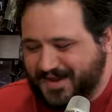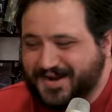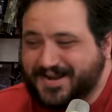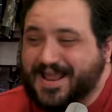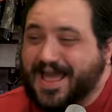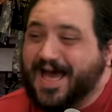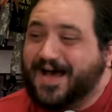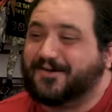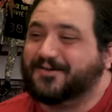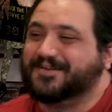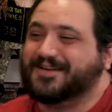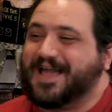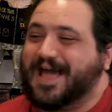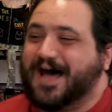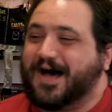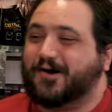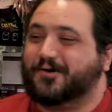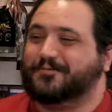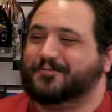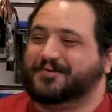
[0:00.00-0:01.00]
Now
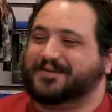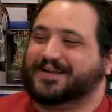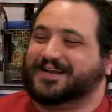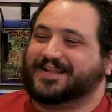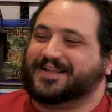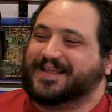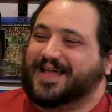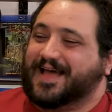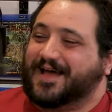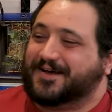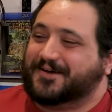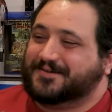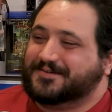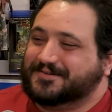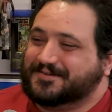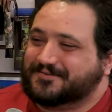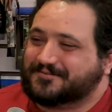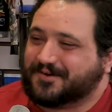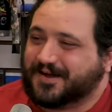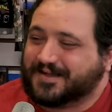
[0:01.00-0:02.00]
now if you did it now,
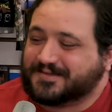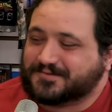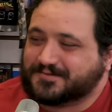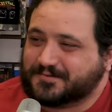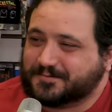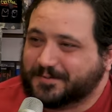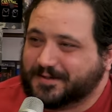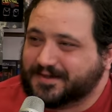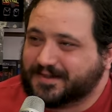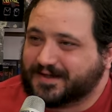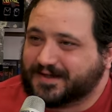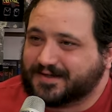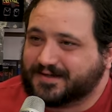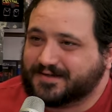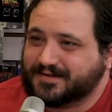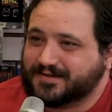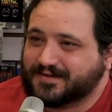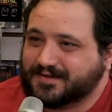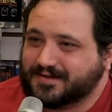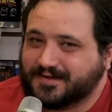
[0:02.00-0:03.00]
Francis would be
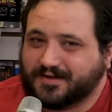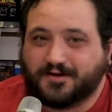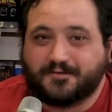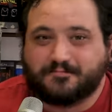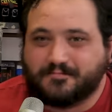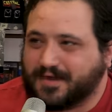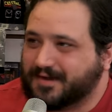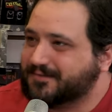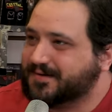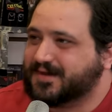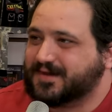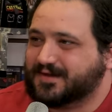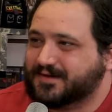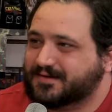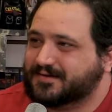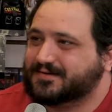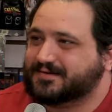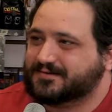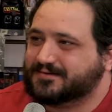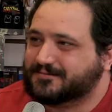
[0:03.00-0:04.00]
like, you know, maybe
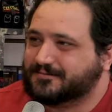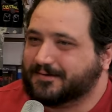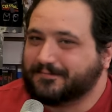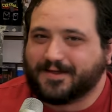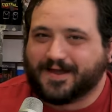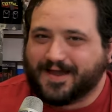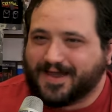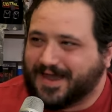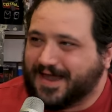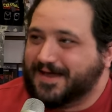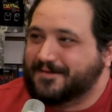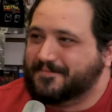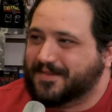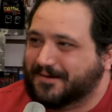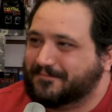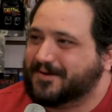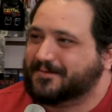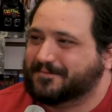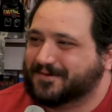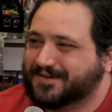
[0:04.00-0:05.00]
Maybe I am.
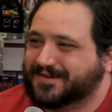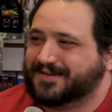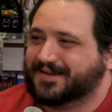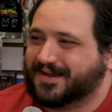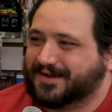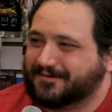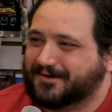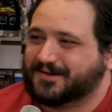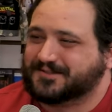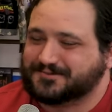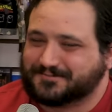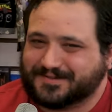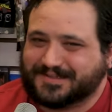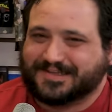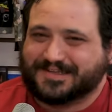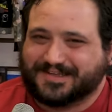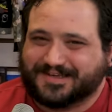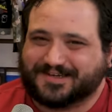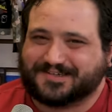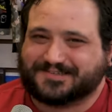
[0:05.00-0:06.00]
That might be. I, I should really